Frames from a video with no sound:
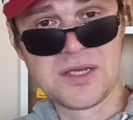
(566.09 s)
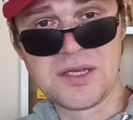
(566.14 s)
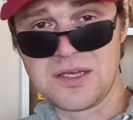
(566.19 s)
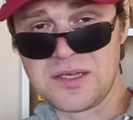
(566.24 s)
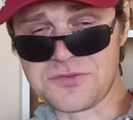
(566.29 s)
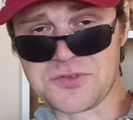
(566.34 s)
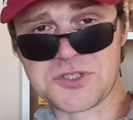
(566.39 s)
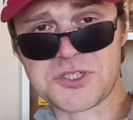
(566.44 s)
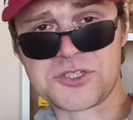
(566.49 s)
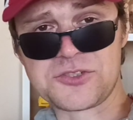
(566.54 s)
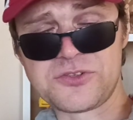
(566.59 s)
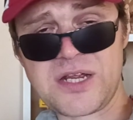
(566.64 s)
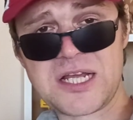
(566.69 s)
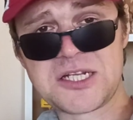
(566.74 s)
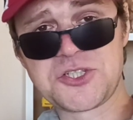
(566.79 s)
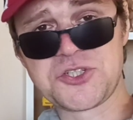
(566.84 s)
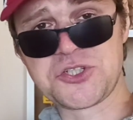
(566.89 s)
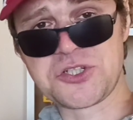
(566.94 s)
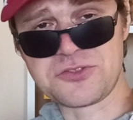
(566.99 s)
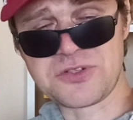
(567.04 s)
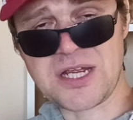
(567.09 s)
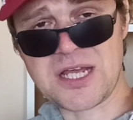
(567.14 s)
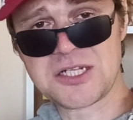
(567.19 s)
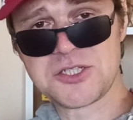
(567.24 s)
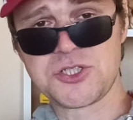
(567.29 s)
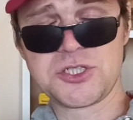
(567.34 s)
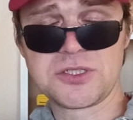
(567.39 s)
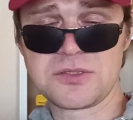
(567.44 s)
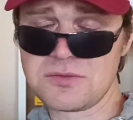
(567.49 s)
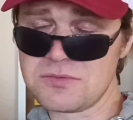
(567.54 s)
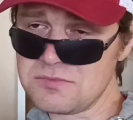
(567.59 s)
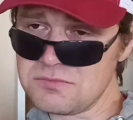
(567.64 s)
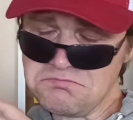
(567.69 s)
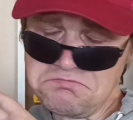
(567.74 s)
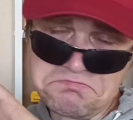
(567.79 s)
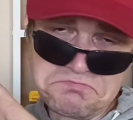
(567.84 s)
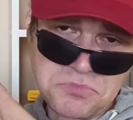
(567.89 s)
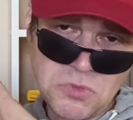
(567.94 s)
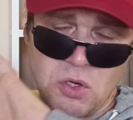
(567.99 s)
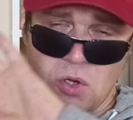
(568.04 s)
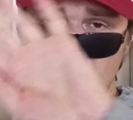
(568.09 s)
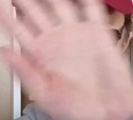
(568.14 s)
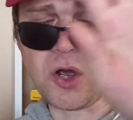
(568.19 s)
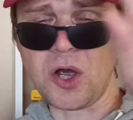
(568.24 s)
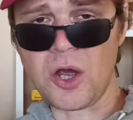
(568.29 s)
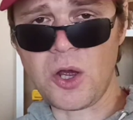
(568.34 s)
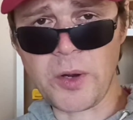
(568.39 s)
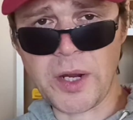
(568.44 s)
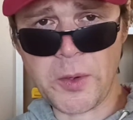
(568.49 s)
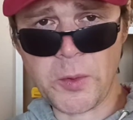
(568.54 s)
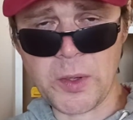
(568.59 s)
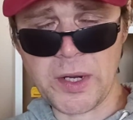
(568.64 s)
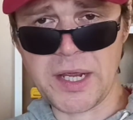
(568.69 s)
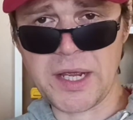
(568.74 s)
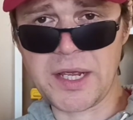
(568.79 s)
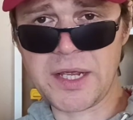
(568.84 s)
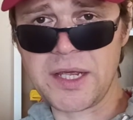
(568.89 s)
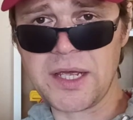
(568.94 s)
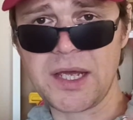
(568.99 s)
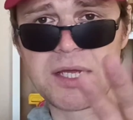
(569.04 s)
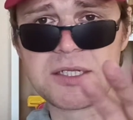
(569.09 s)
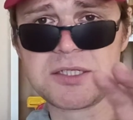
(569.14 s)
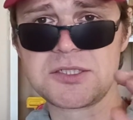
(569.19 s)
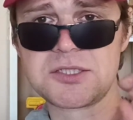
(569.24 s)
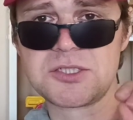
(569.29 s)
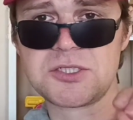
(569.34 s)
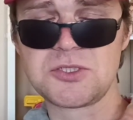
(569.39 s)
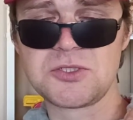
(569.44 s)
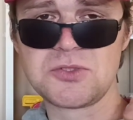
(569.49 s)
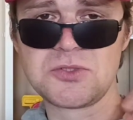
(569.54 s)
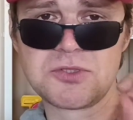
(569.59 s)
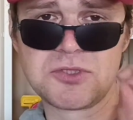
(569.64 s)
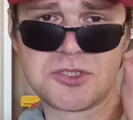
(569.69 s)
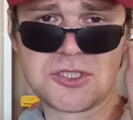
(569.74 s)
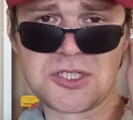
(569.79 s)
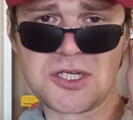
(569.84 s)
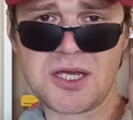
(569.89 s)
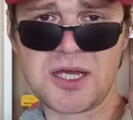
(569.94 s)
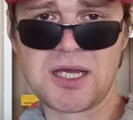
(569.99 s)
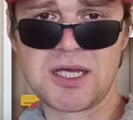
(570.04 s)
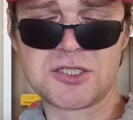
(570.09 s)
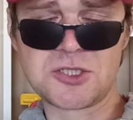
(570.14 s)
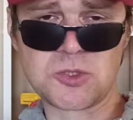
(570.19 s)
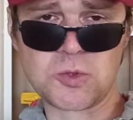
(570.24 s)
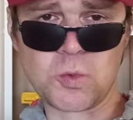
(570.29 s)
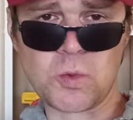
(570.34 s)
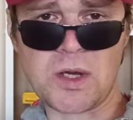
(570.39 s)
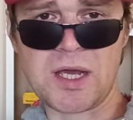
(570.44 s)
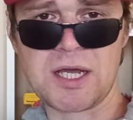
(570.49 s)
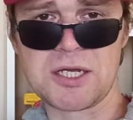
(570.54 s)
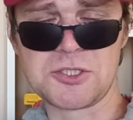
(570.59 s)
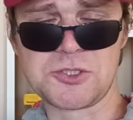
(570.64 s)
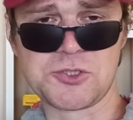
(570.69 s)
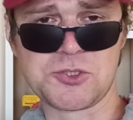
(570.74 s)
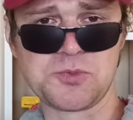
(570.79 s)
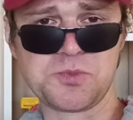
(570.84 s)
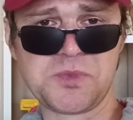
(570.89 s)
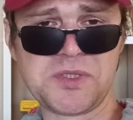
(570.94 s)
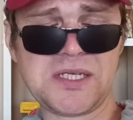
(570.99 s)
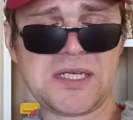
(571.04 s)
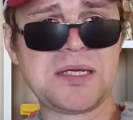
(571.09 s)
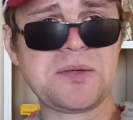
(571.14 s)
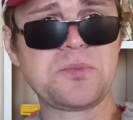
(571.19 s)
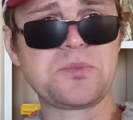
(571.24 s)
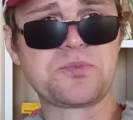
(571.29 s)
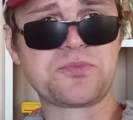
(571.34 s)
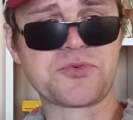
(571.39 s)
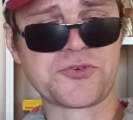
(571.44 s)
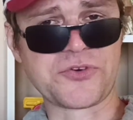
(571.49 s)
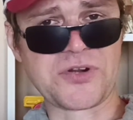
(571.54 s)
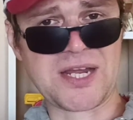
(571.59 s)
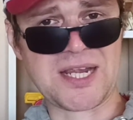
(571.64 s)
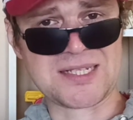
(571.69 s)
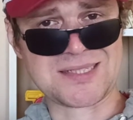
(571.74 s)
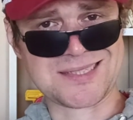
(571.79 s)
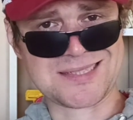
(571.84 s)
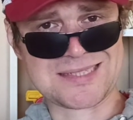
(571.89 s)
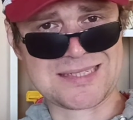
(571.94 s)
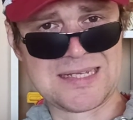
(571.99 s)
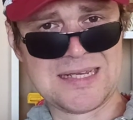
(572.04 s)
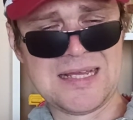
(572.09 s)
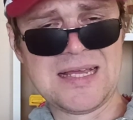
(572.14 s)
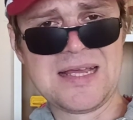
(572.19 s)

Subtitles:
If it crunchy, go away and you don't want to be impressed.